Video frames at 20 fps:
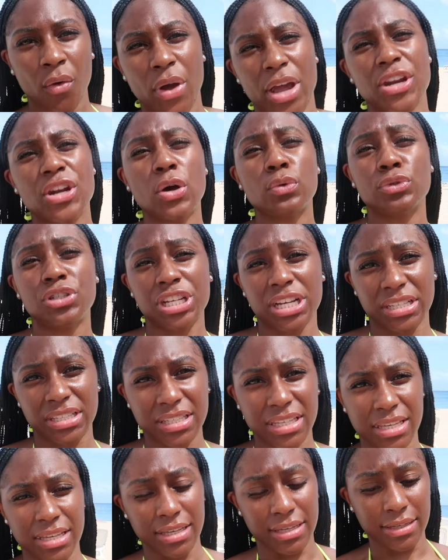Okay, no jet
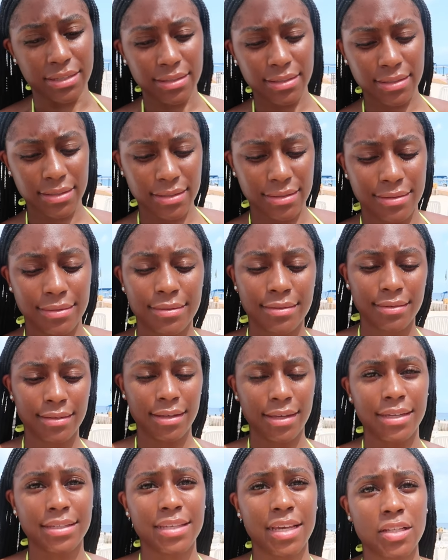skis.
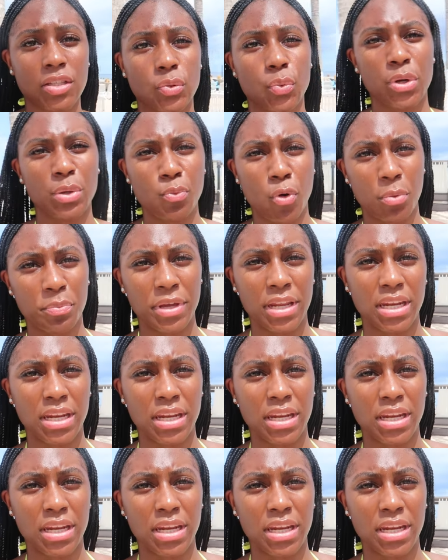He said 20 more